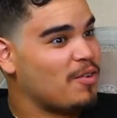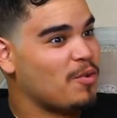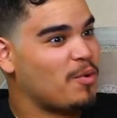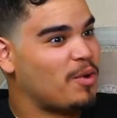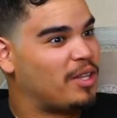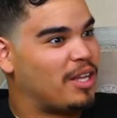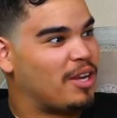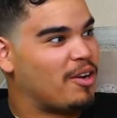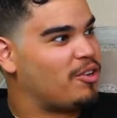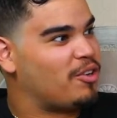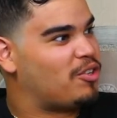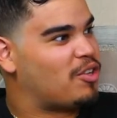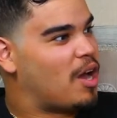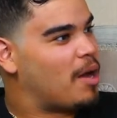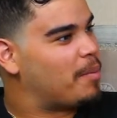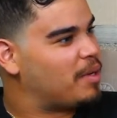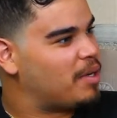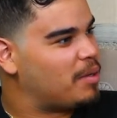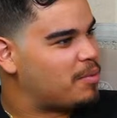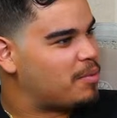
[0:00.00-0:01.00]
when they're in
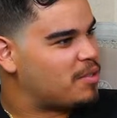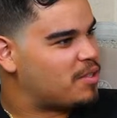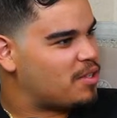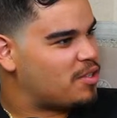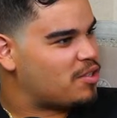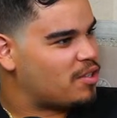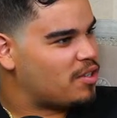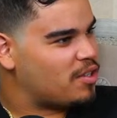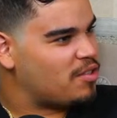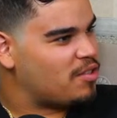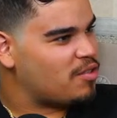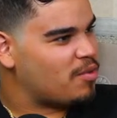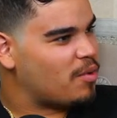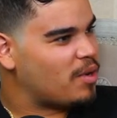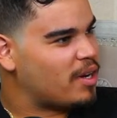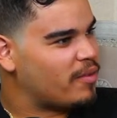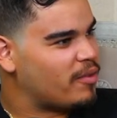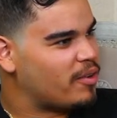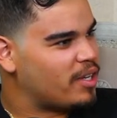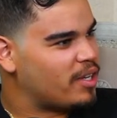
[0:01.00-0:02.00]
dominant positions or
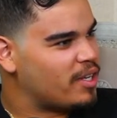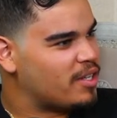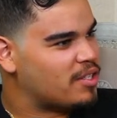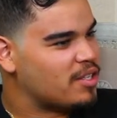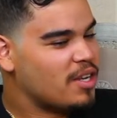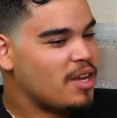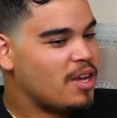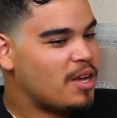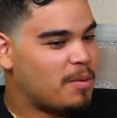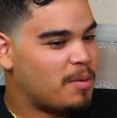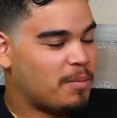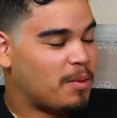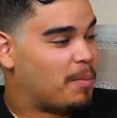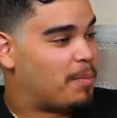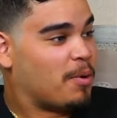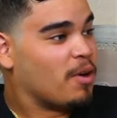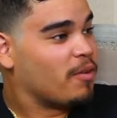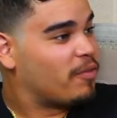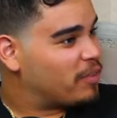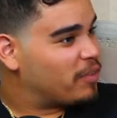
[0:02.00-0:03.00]
whatever it is. The
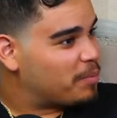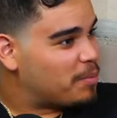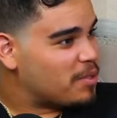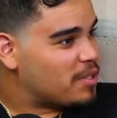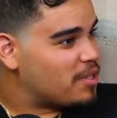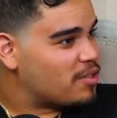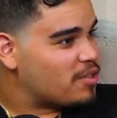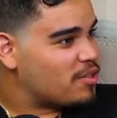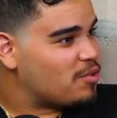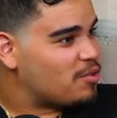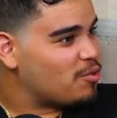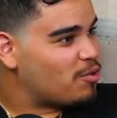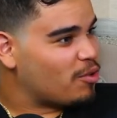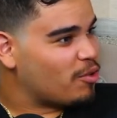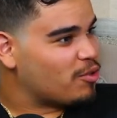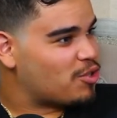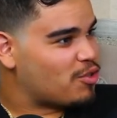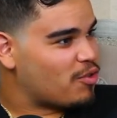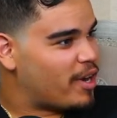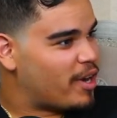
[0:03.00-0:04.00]
perfect position to throw
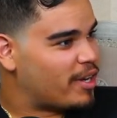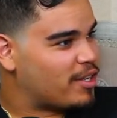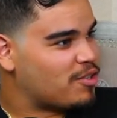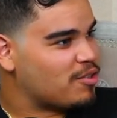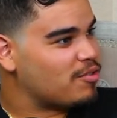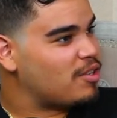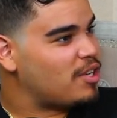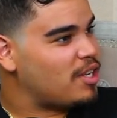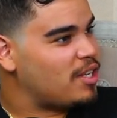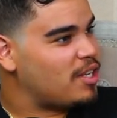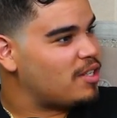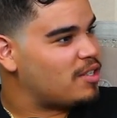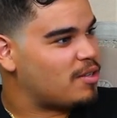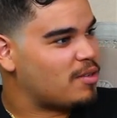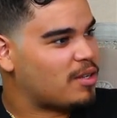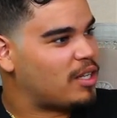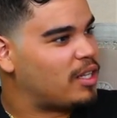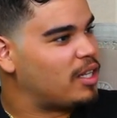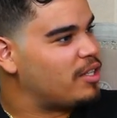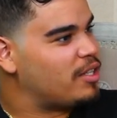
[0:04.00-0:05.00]
strikes or knees and
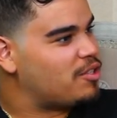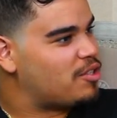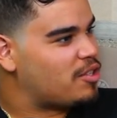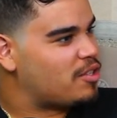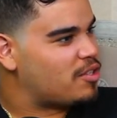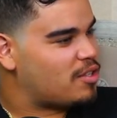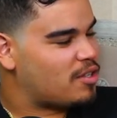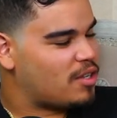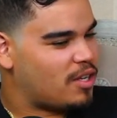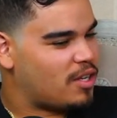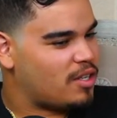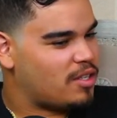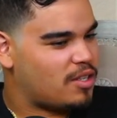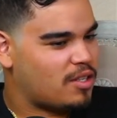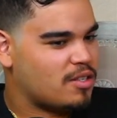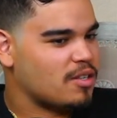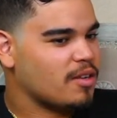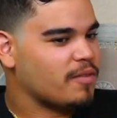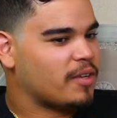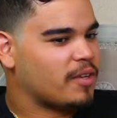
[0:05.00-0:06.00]
clenches and
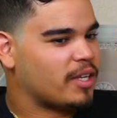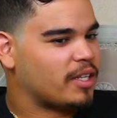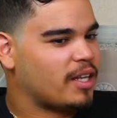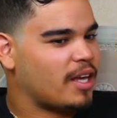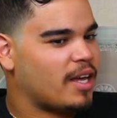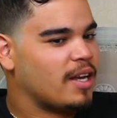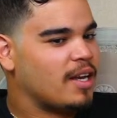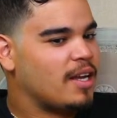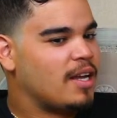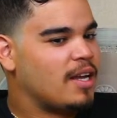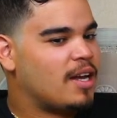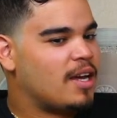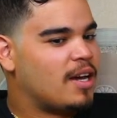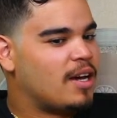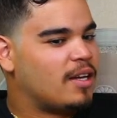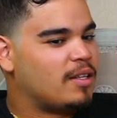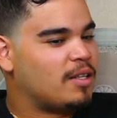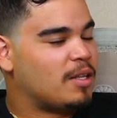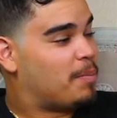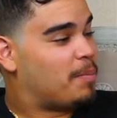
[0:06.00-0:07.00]
stuff like that.
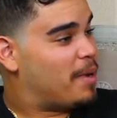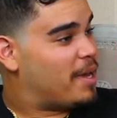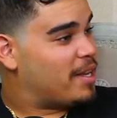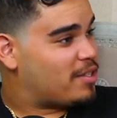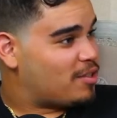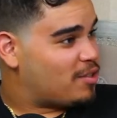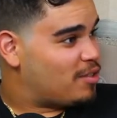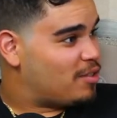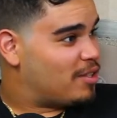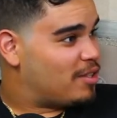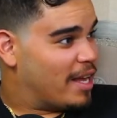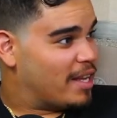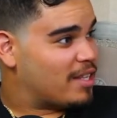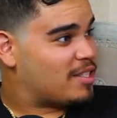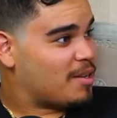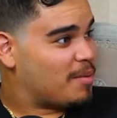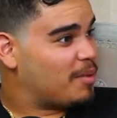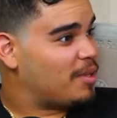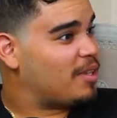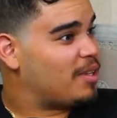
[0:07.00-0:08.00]
That's
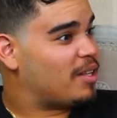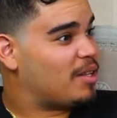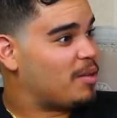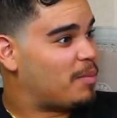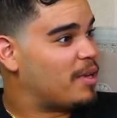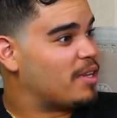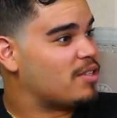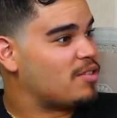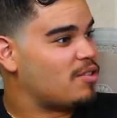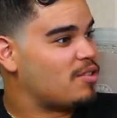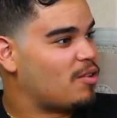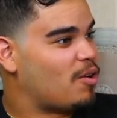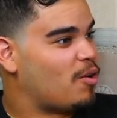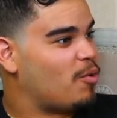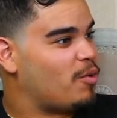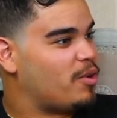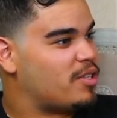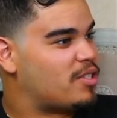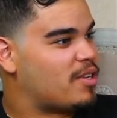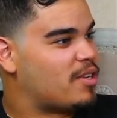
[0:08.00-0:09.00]
something that the best
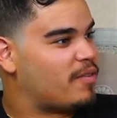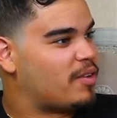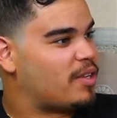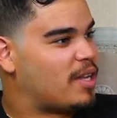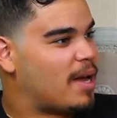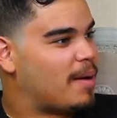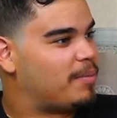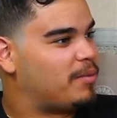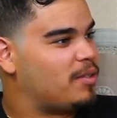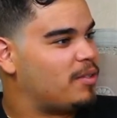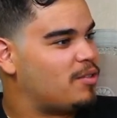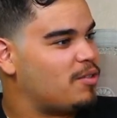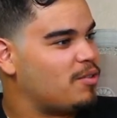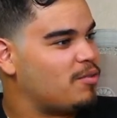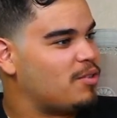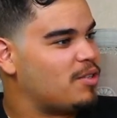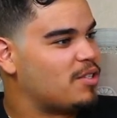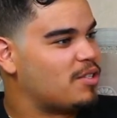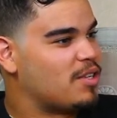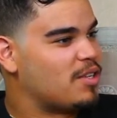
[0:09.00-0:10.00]
always have adapted to,
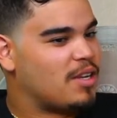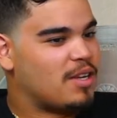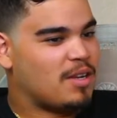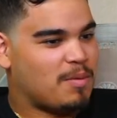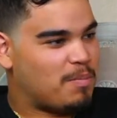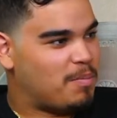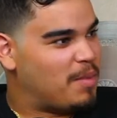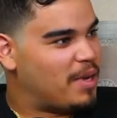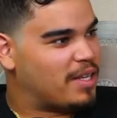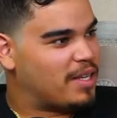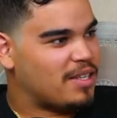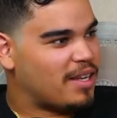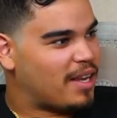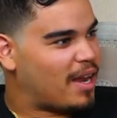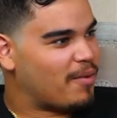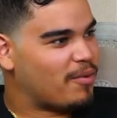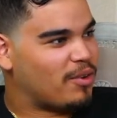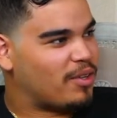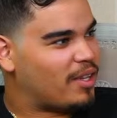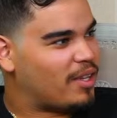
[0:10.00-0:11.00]
is mixing
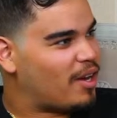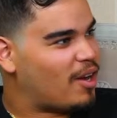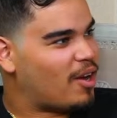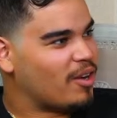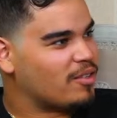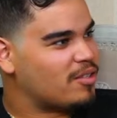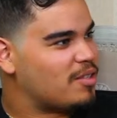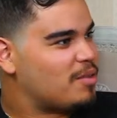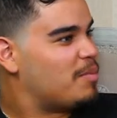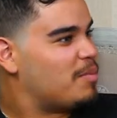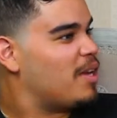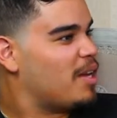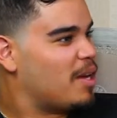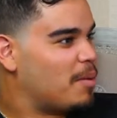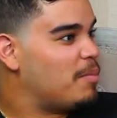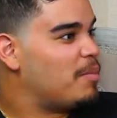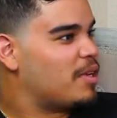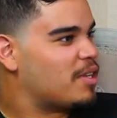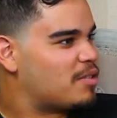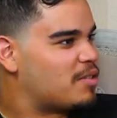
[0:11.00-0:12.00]
everything constantly, being a
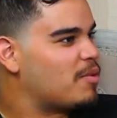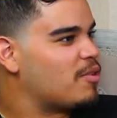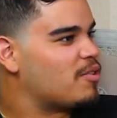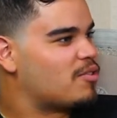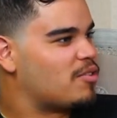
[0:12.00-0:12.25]
mixed martial